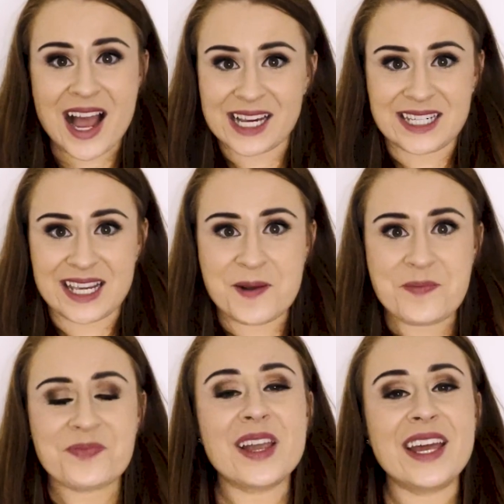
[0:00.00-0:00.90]
idea,
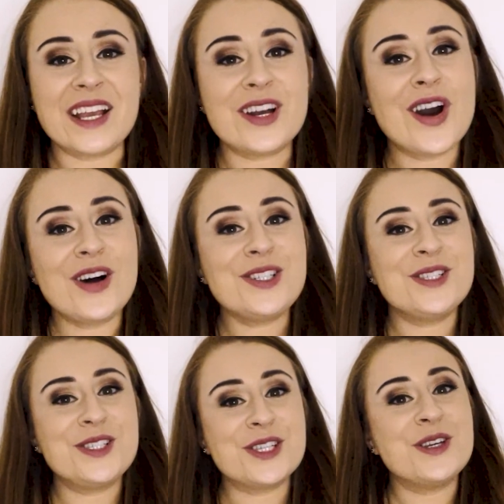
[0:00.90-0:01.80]
and it
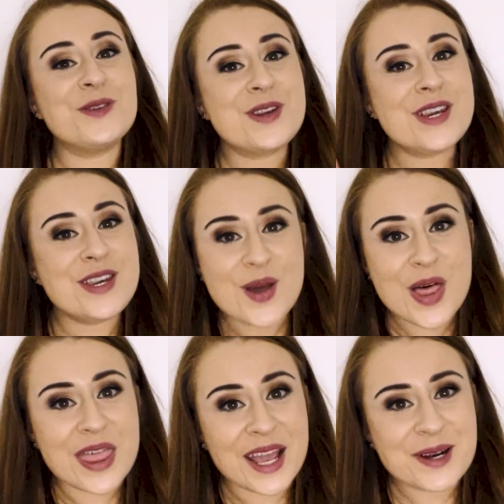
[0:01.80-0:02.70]
costs you
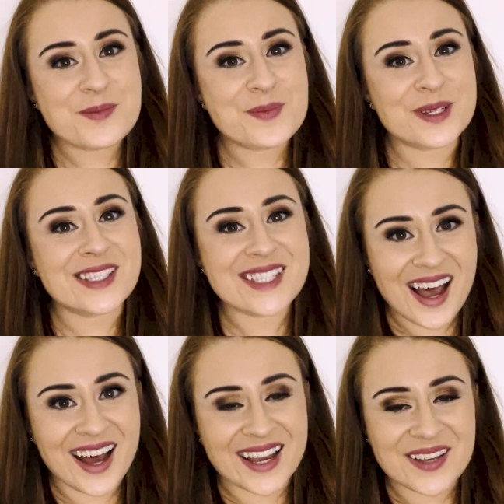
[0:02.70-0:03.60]
nothing but
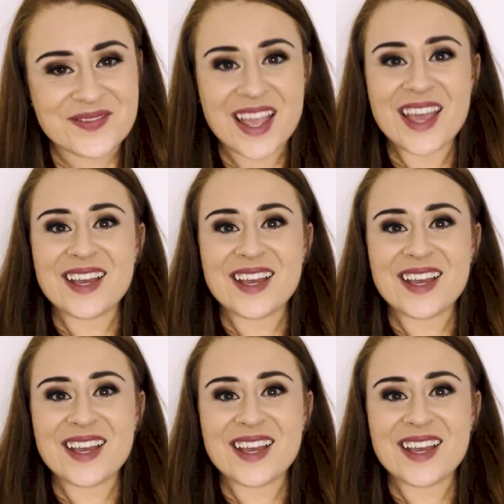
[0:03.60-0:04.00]
time.